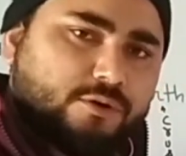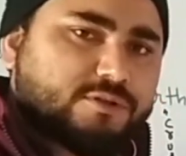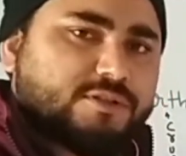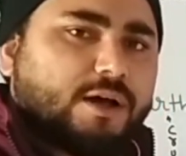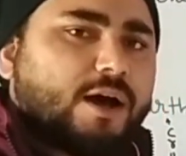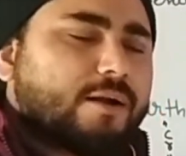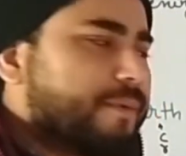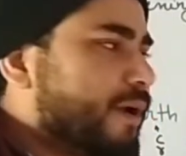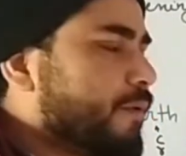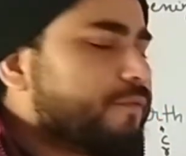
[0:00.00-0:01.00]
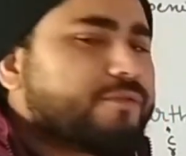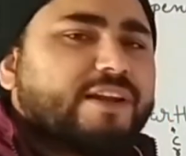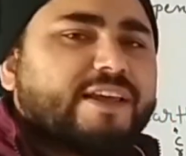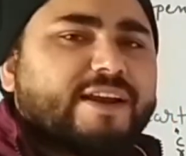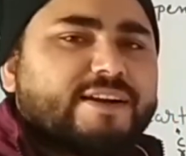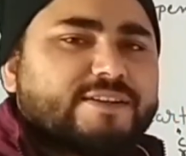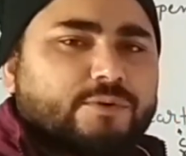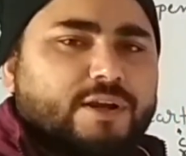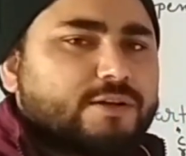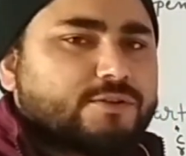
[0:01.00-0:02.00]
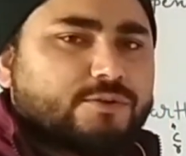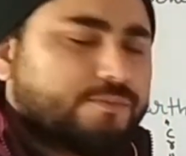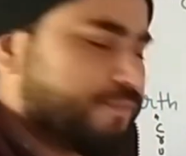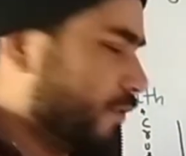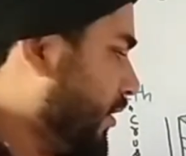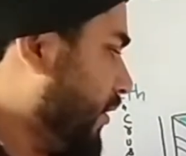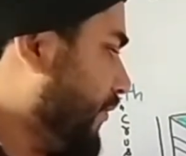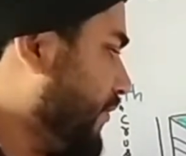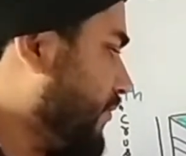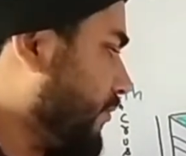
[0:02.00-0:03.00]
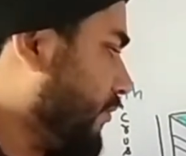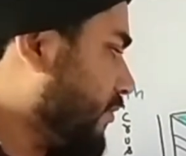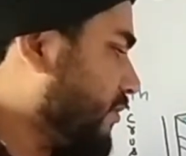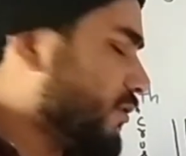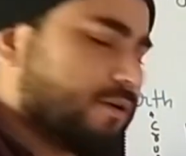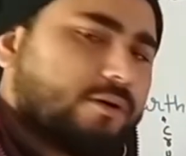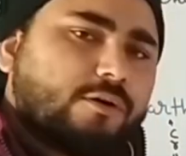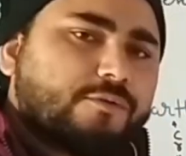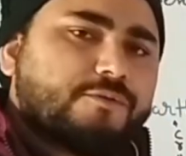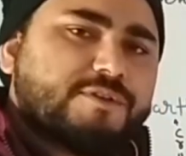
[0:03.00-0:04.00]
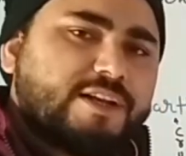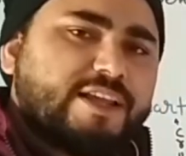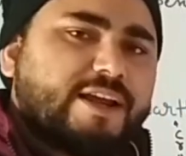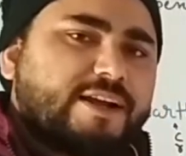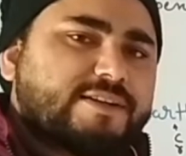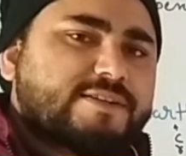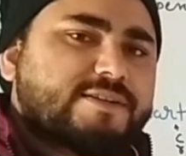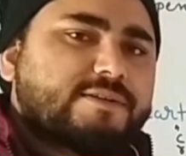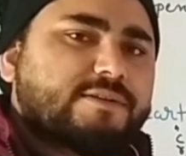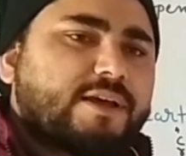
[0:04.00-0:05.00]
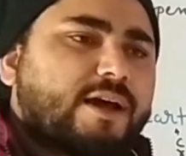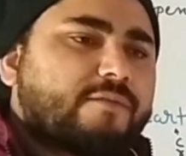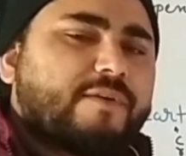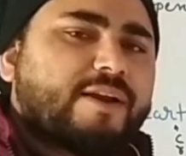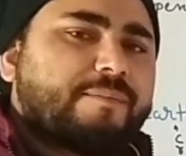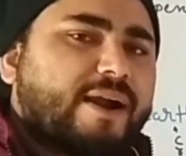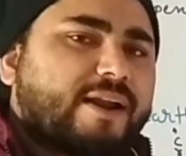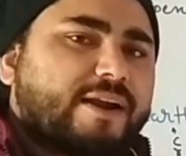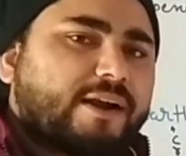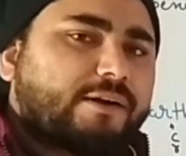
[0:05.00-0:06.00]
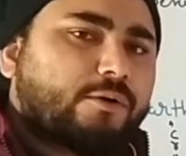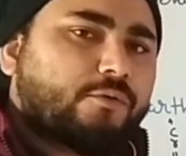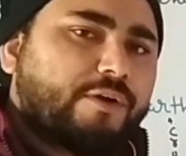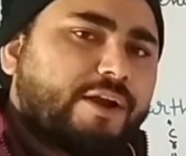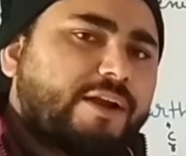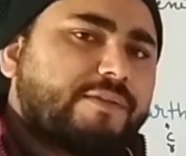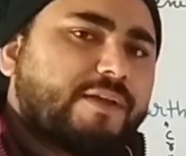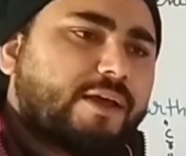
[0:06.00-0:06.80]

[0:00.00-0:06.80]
Rocks are made up of silicates. Okay, so these rocks of silicates, they are very bad conductor of heat.